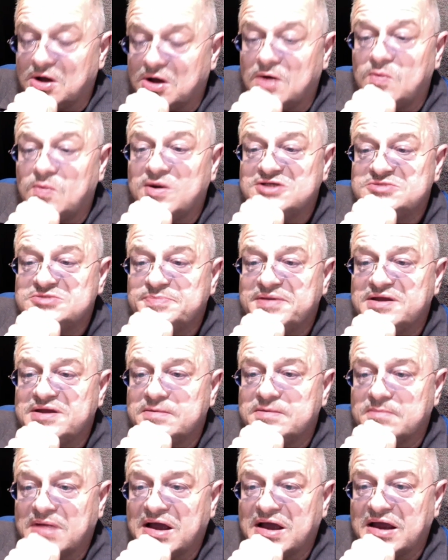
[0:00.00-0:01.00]
It has just
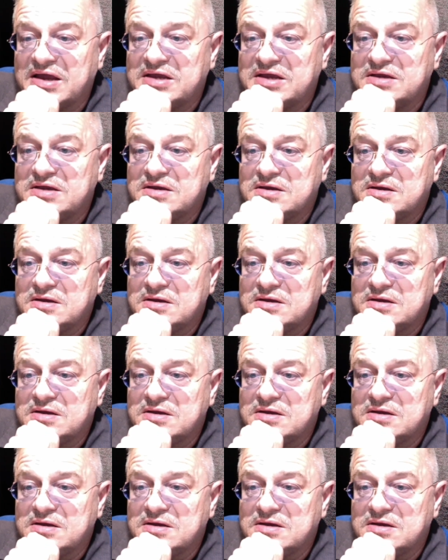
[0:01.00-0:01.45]
always been